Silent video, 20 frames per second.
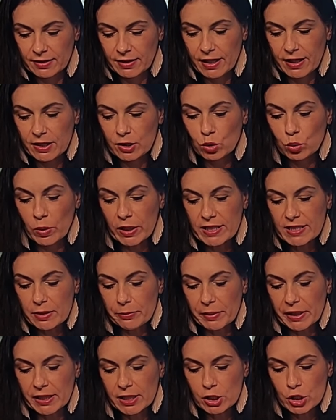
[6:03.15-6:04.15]
Take
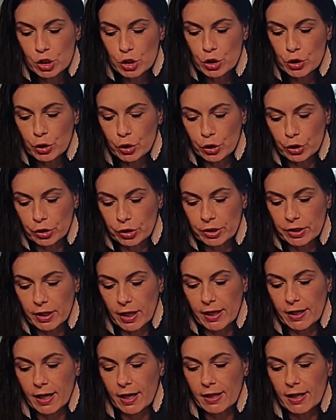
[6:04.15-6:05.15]
20 minutes to cook,
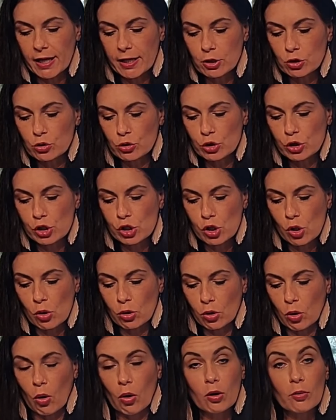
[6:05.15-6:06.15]
and I like to
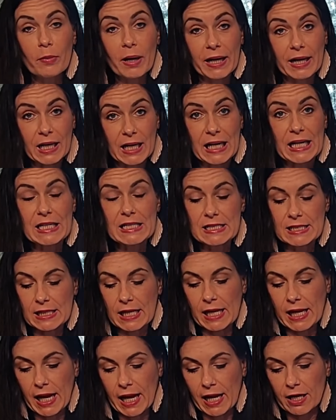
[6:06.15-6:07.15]
soak all my grains
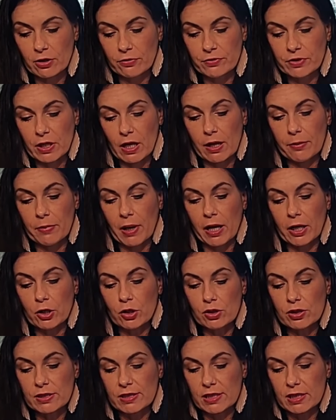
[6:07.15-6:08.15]
ahead of time. I
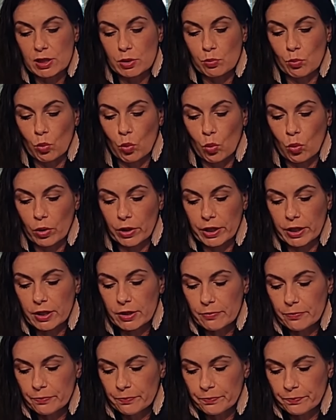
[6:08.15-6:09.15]
cooked this
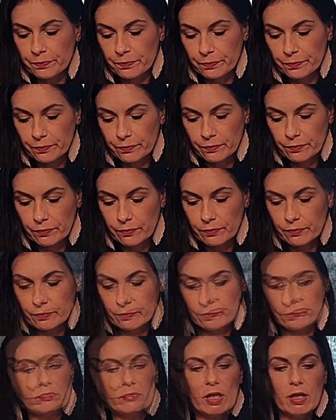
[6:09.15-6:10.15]
morning,
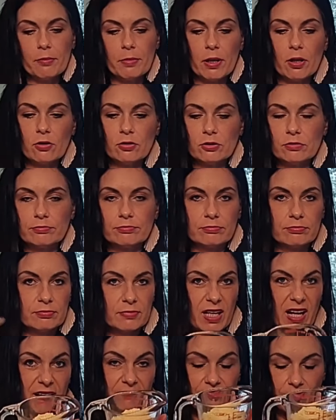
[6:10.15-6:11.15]
about
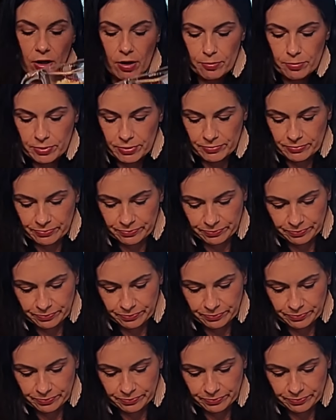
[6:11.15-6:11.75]
half cup.